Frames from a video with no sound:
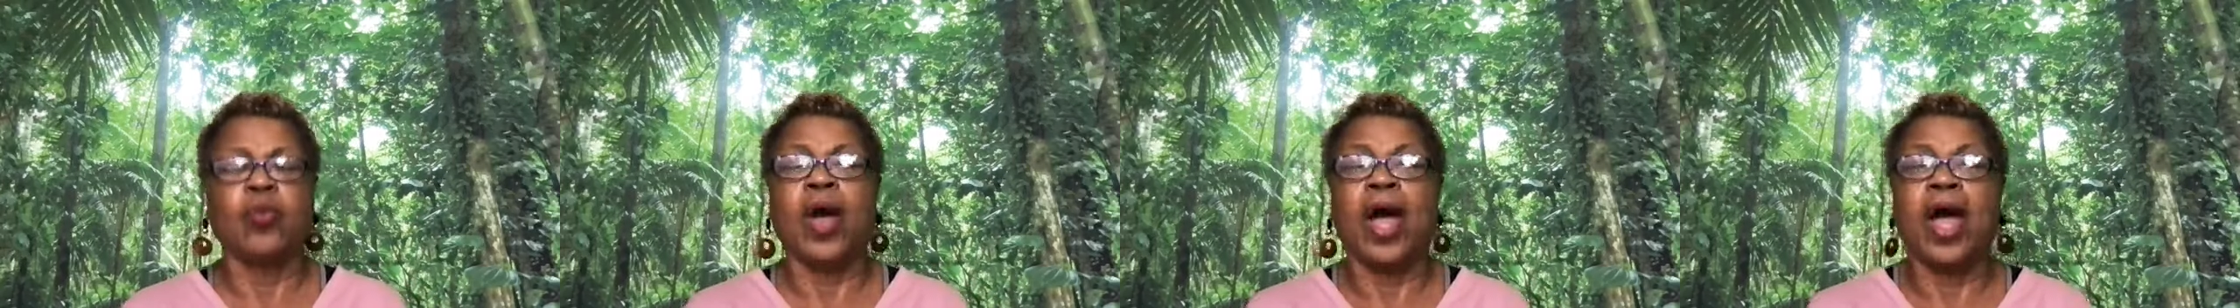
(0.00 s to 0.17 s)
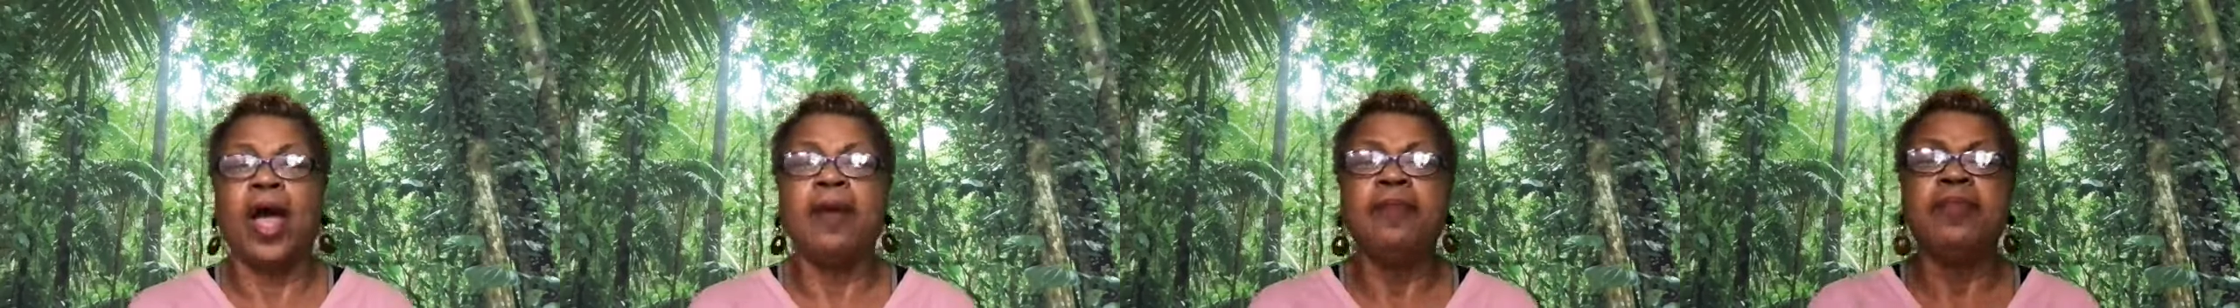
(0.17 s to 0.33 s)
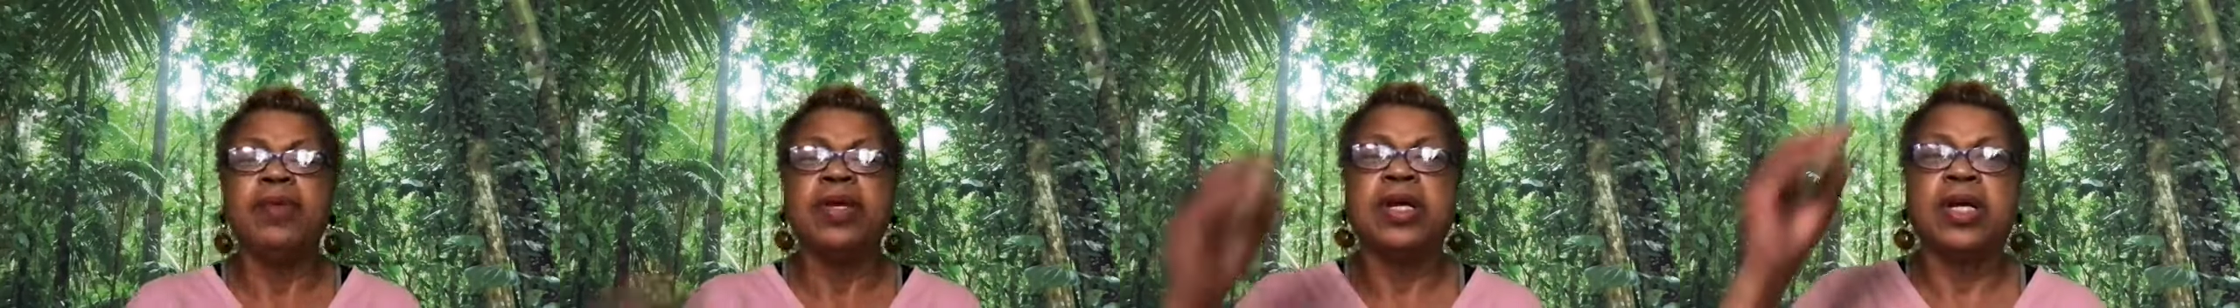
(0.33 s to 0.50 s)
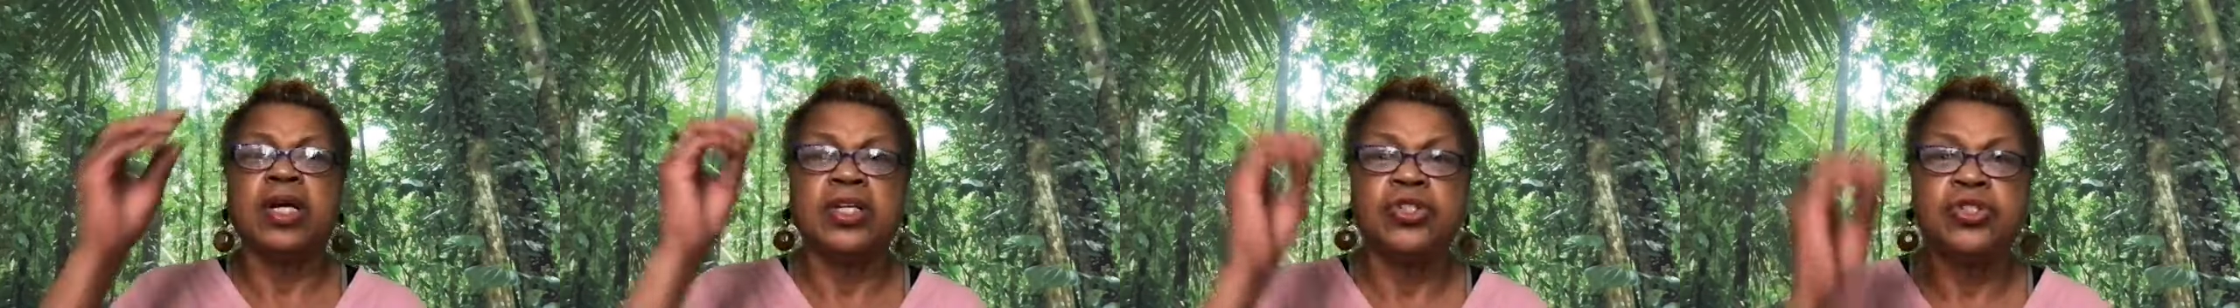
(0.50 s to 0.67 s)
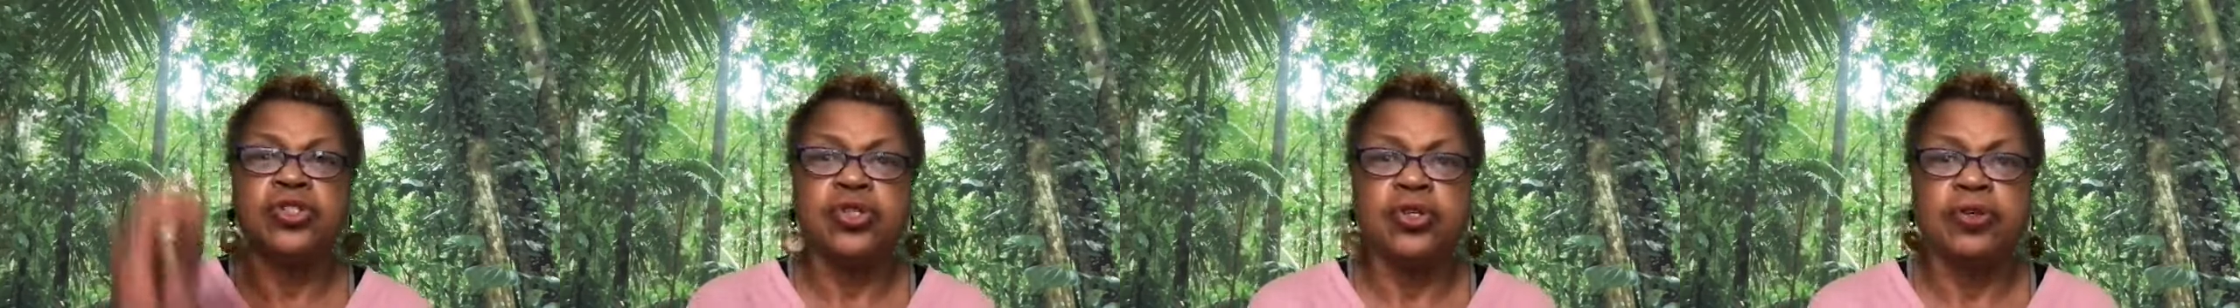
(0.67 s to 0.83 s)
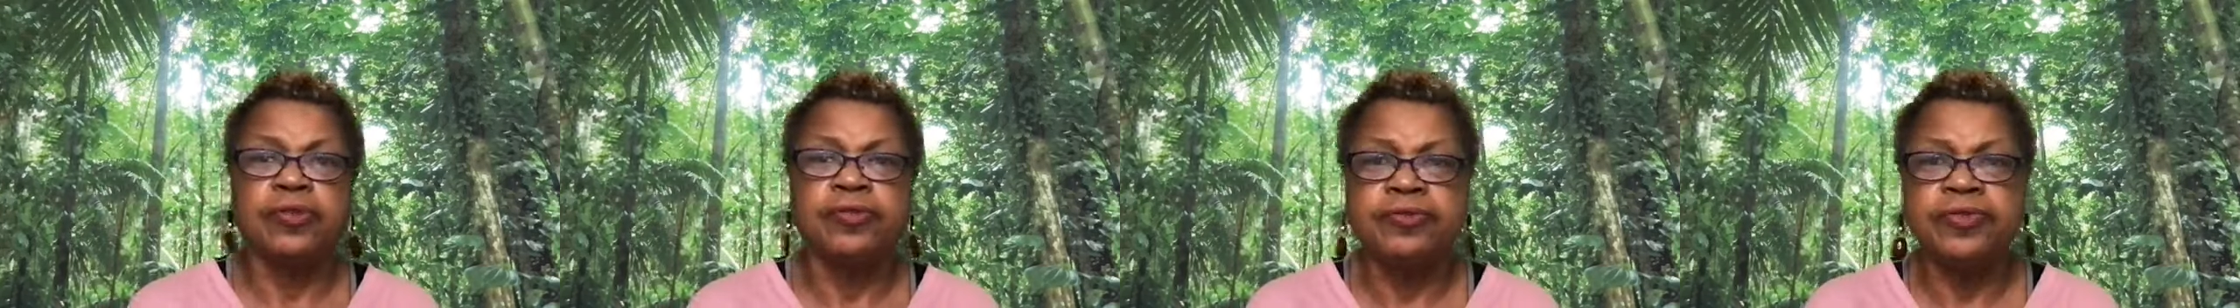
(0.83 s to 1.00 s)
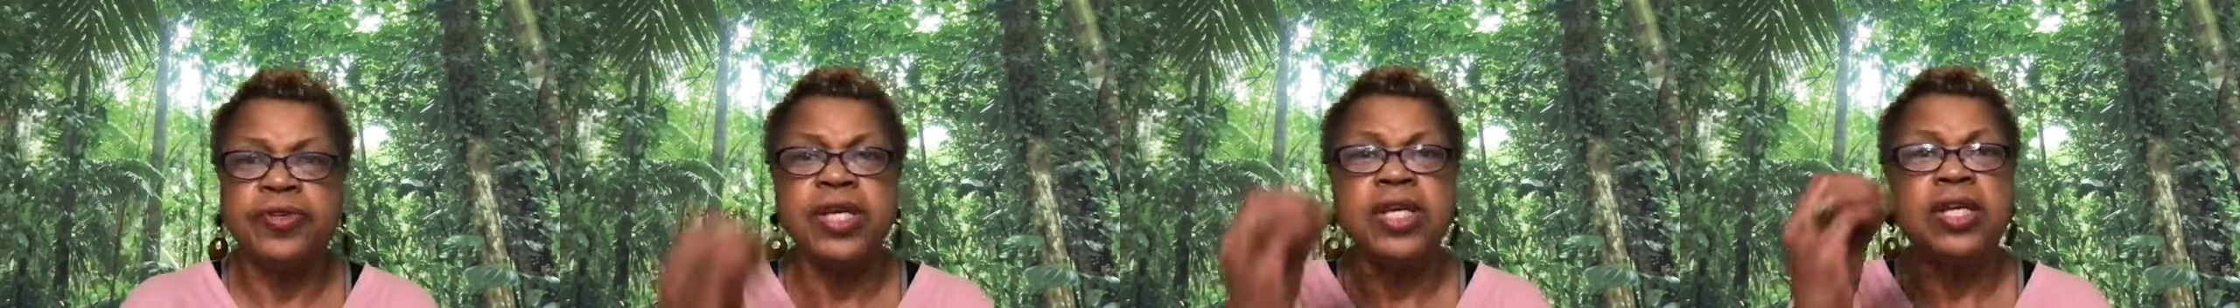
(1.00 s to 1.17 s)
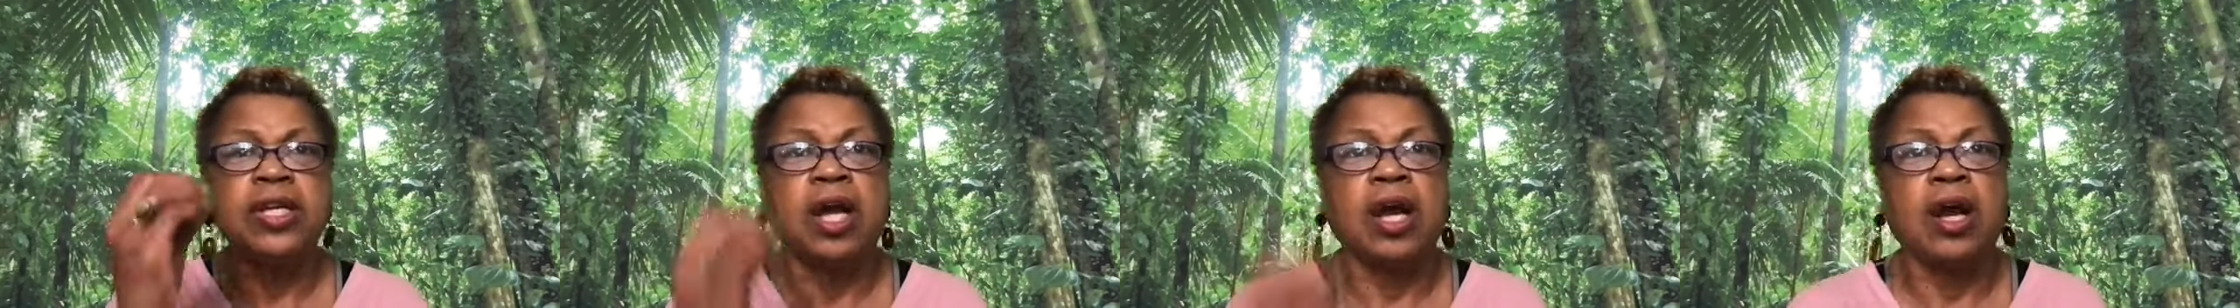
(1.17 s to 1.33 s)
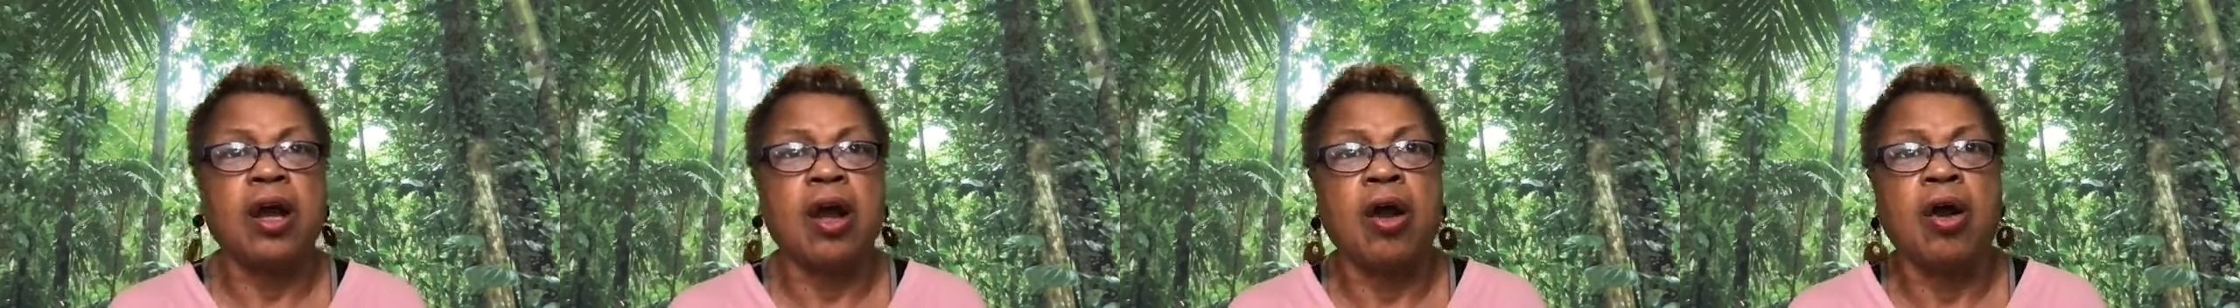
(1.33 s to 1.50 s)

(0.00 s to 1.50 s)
Why? Because your feet are